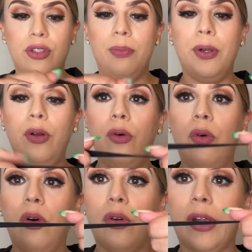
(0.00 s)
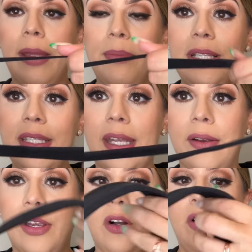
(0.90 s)
So super cool, great
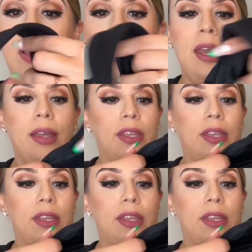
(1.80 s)
material.